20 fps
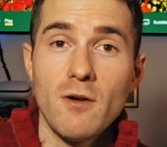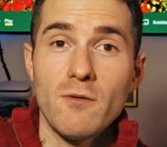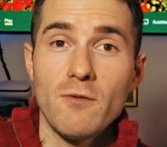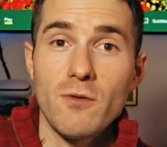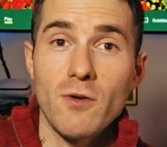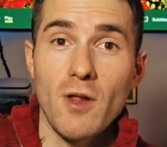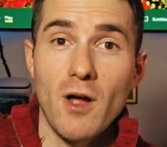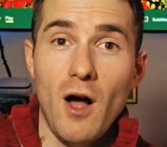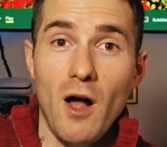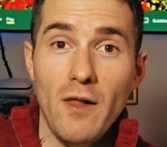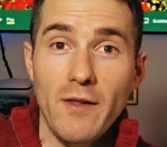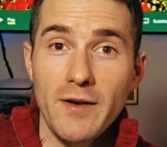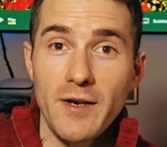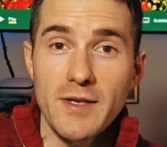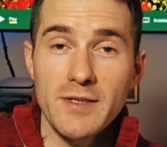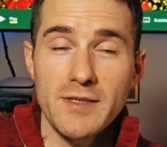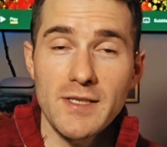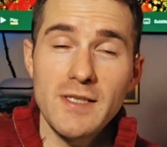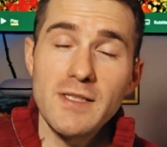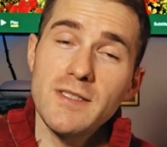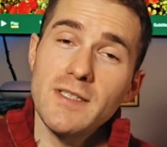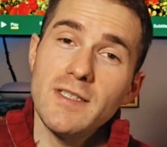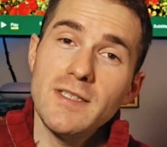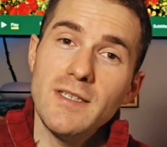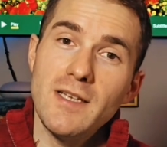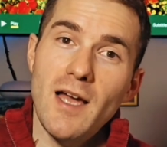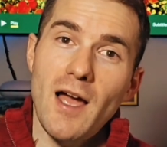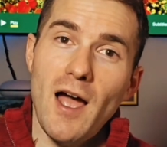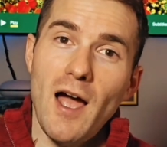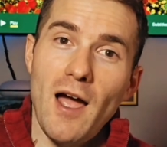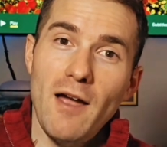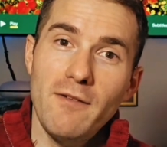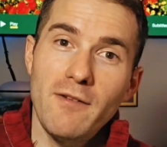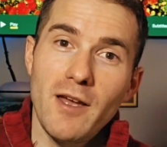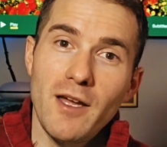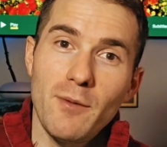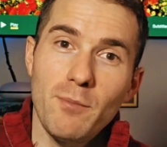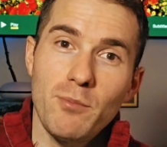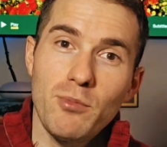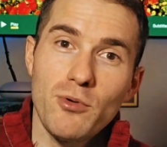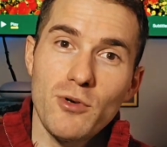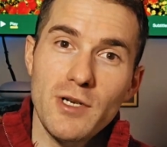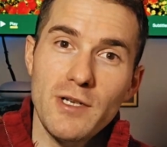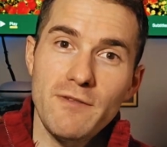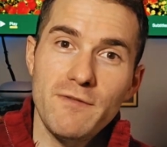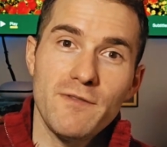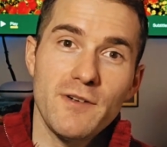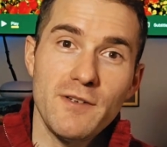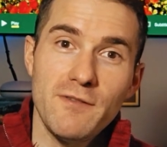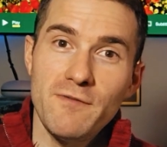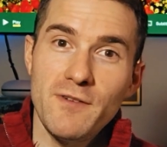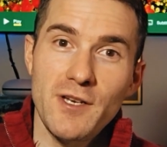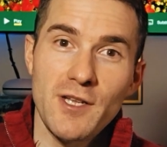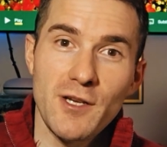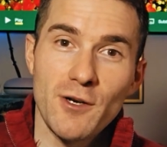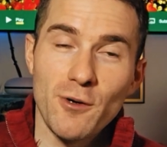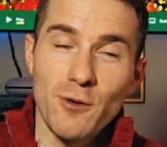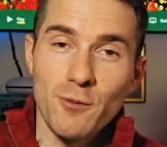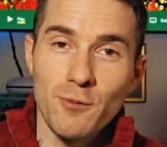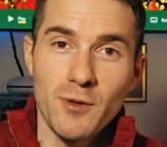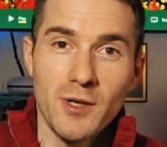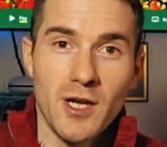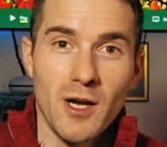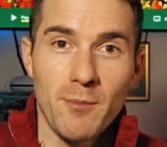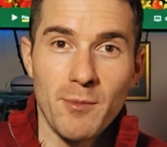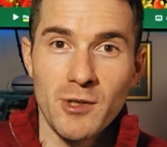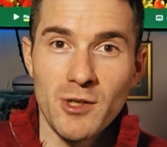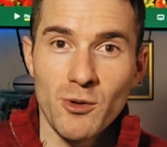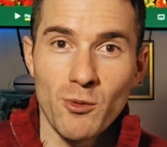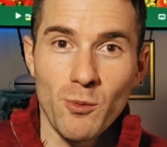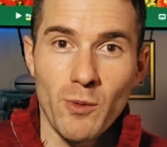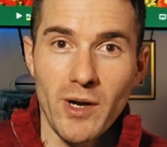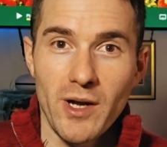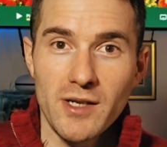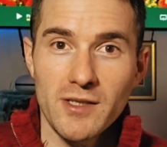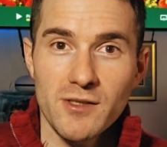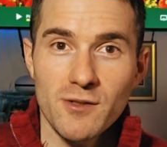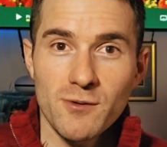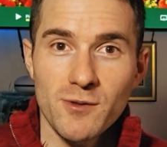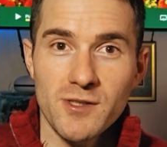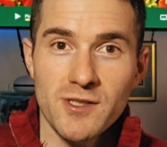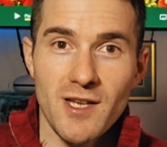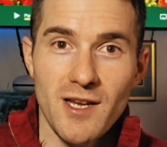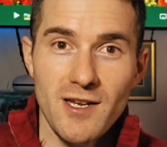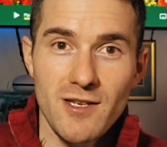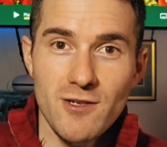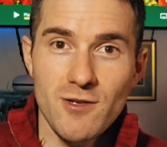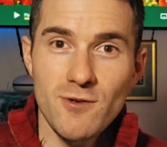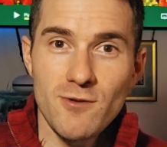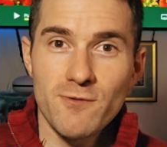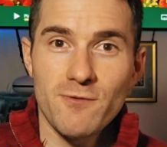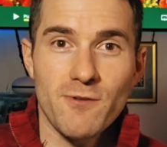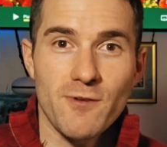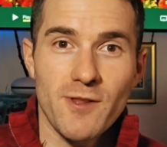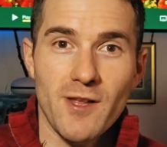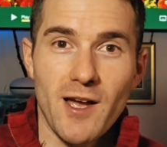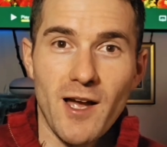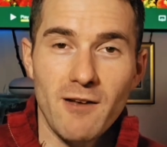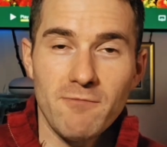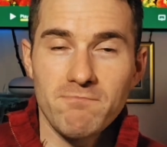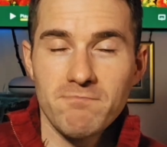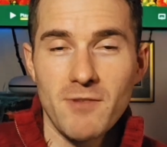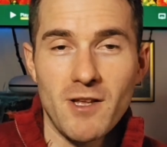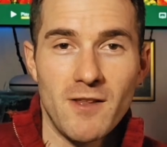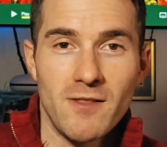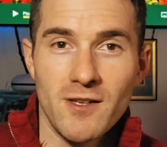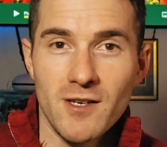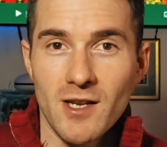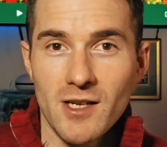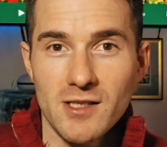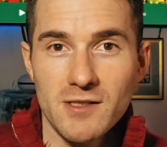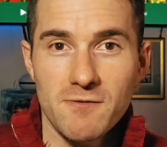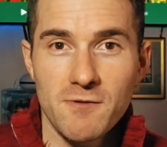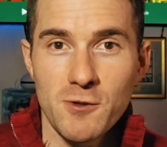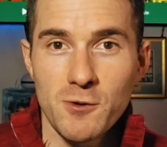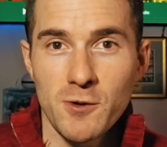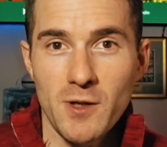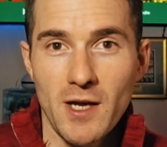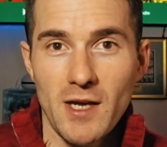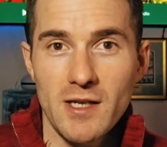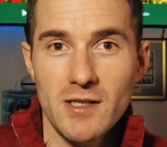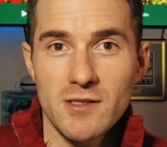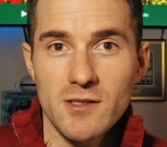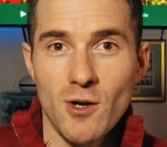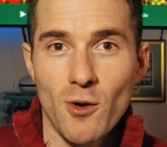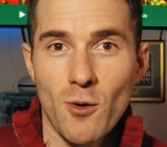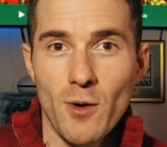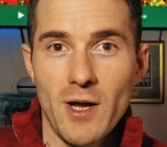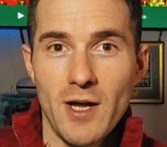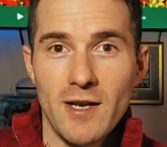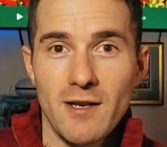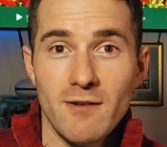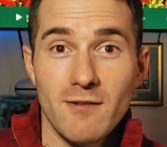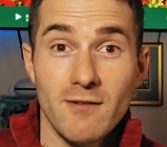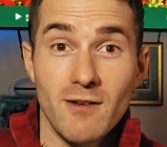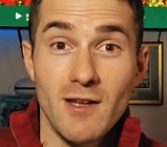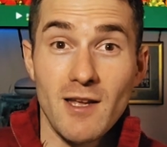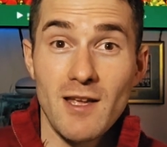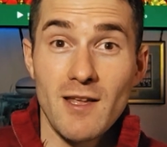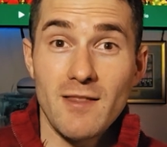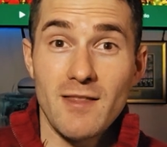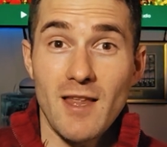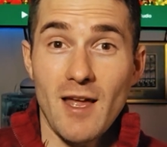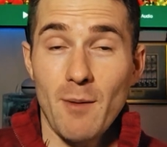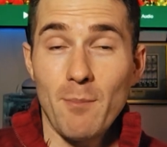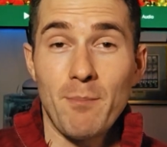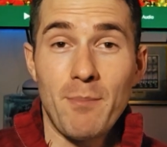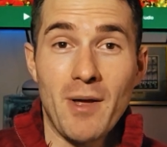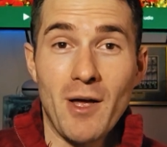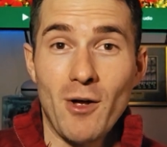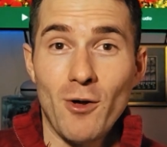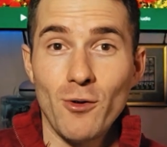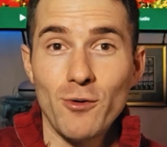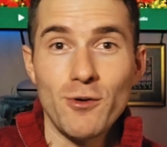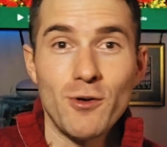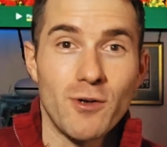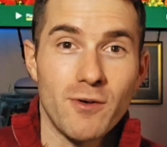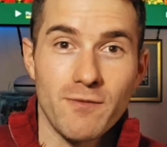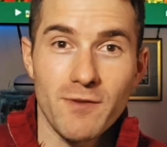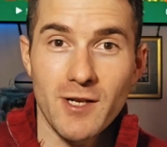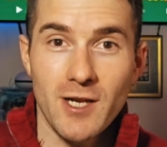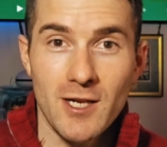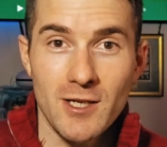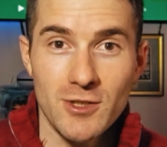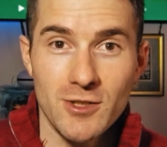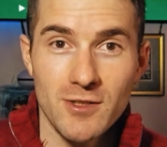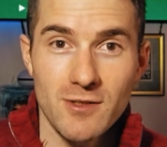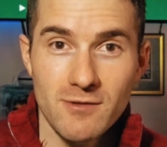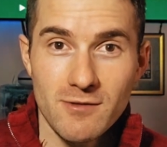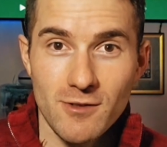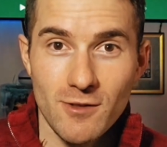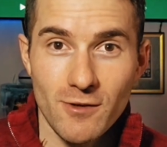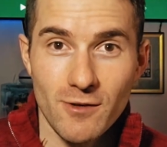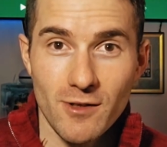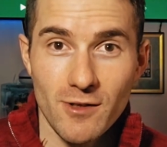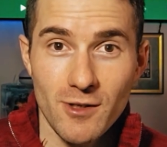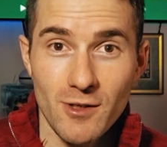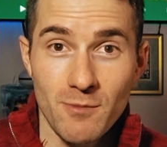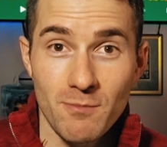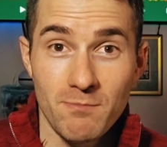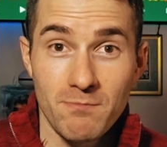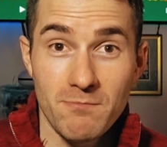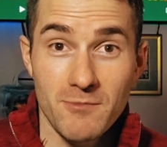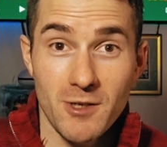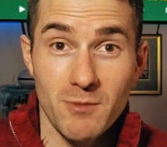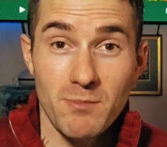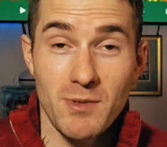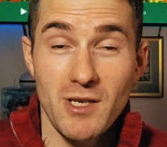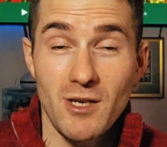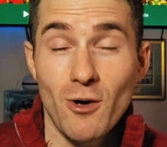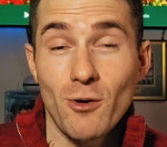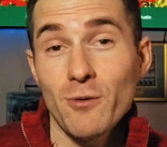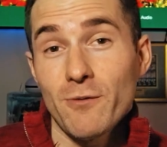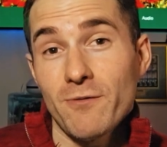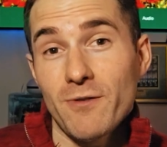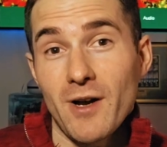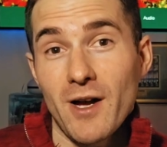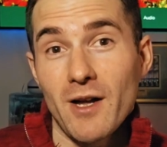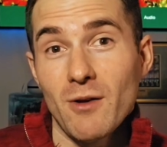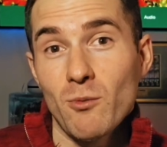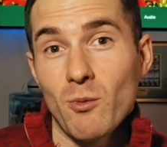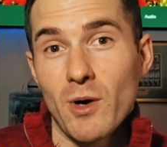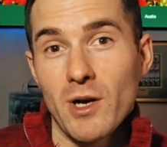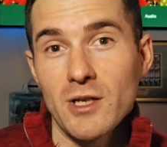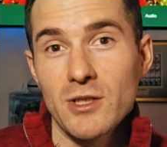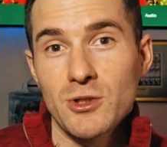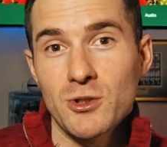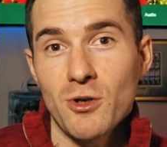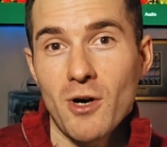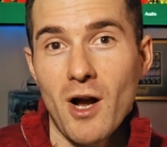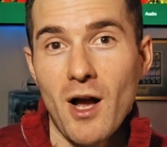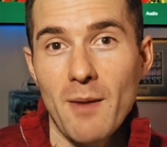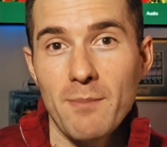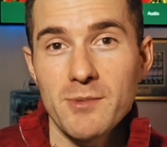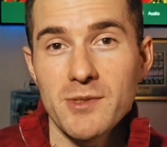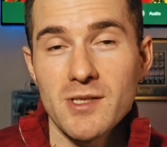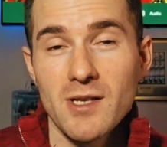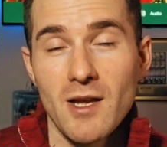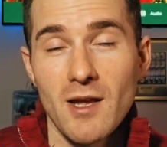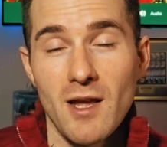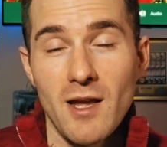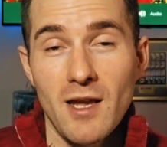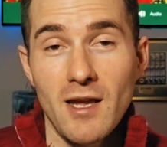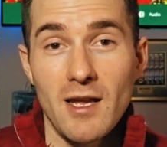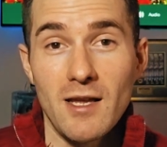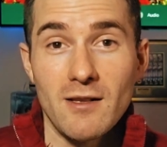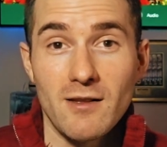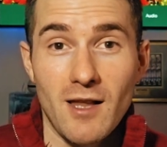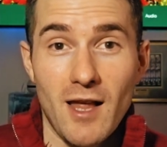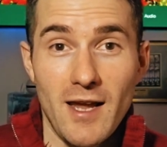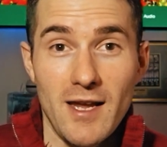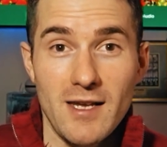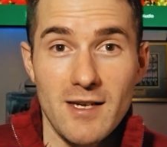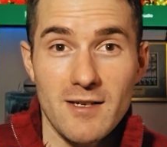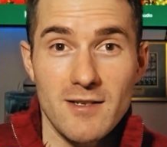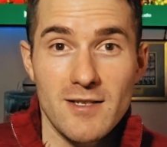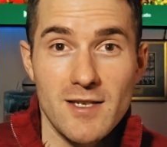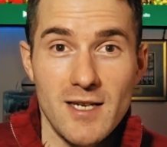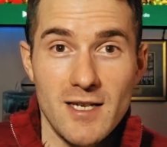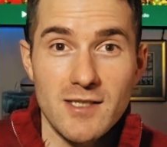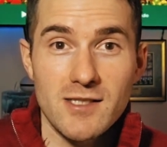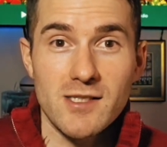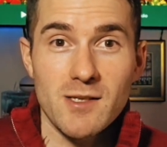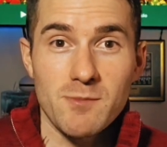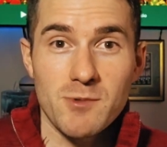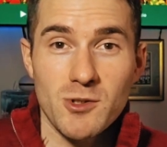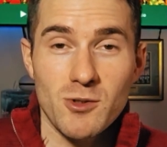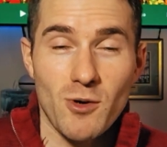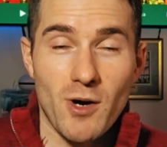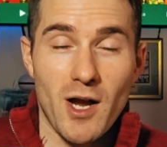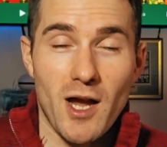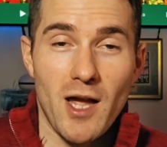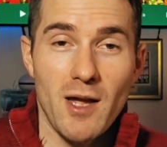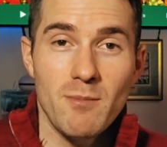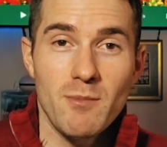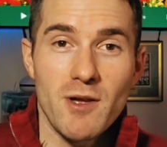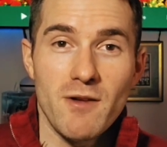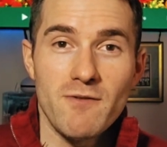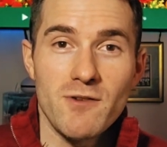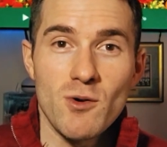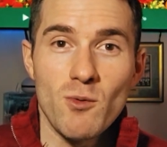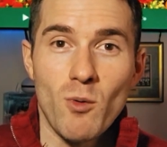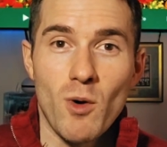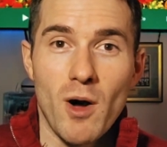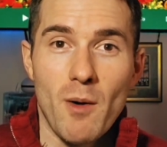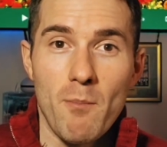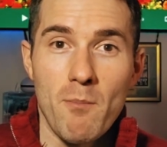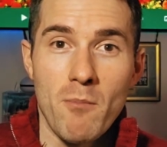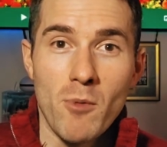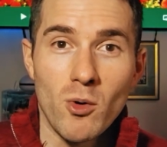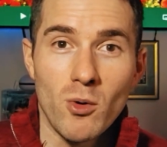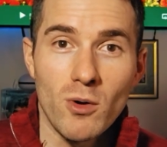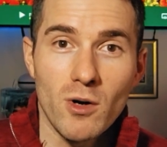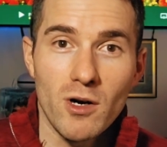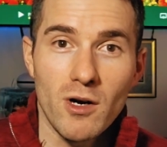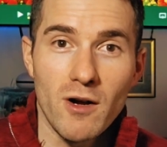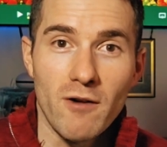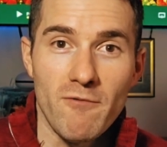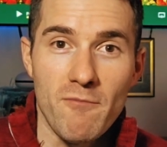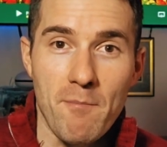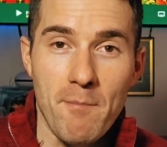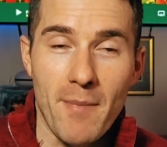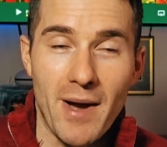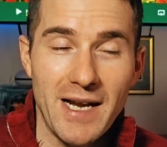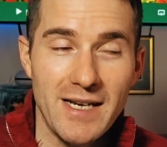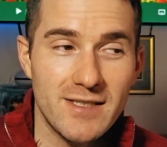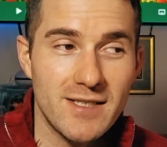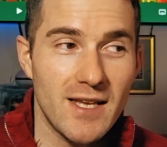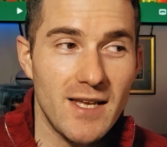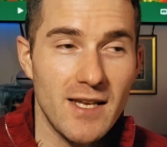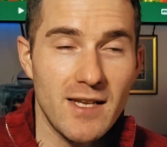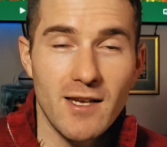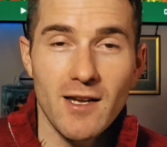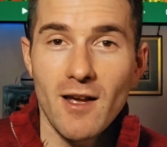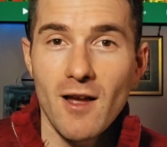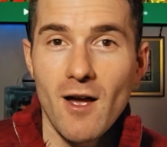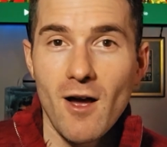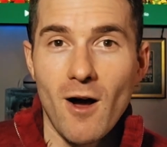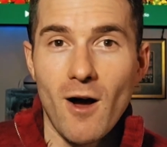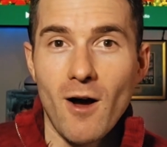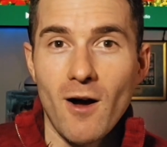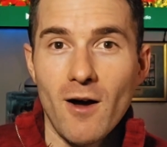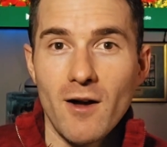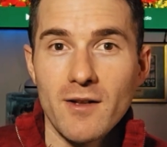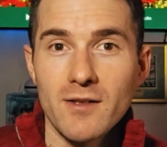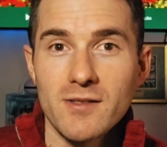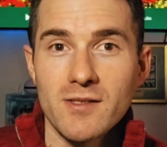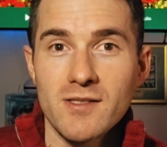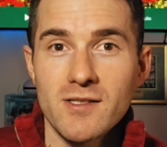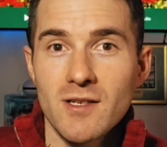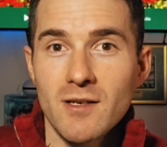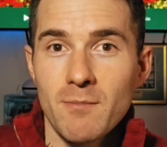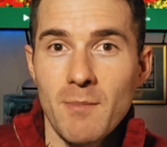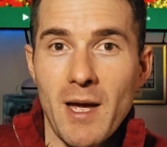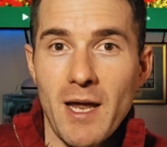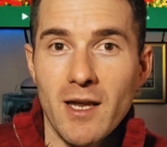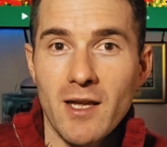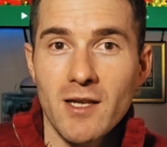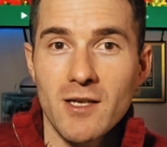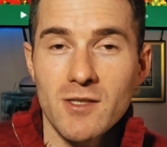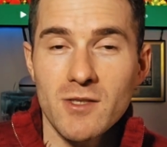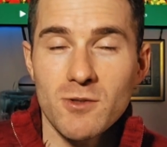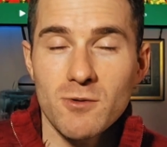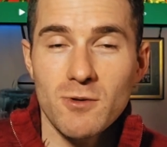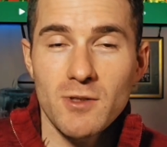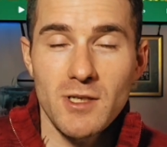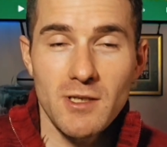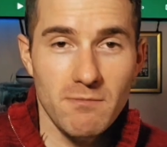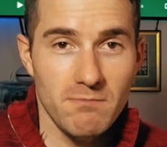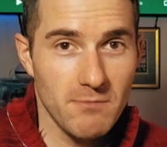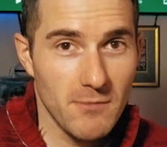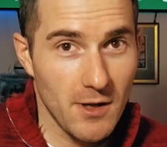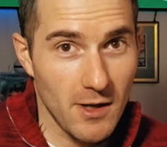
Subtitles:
for the holiday season, I got a pretty fun video coming your way, so stay tuned for that in the next few days. Go ahead and hit that bell notification so that you can be notified when it drops. Hit like, hit subscribe if you want more of my take on cinematic history.